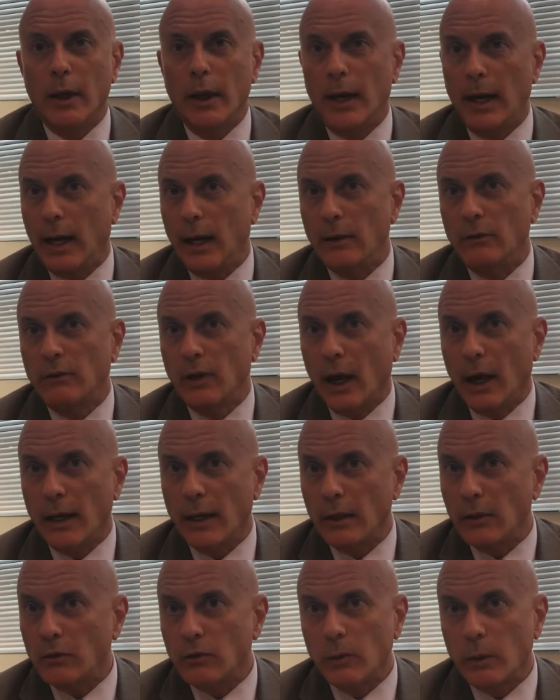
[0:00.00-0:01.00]

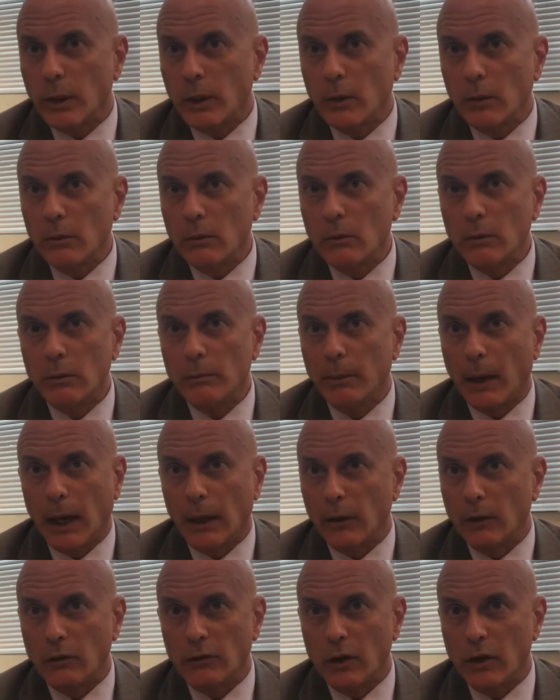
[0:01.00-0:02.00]
anti-Israel
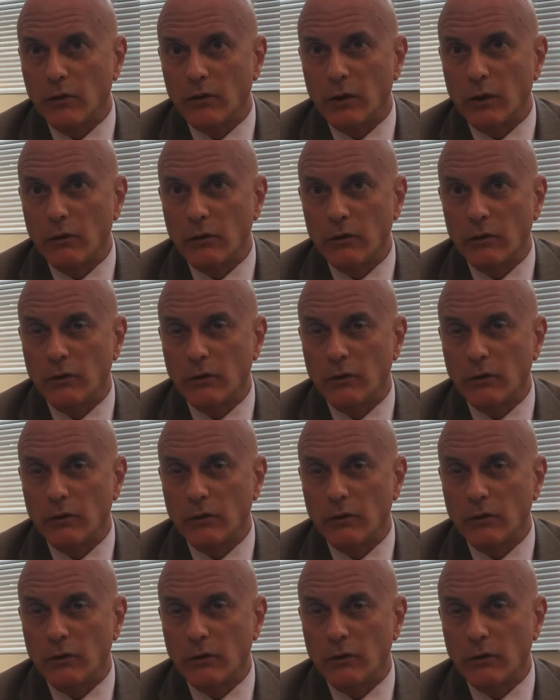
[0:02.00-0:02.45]
politicians,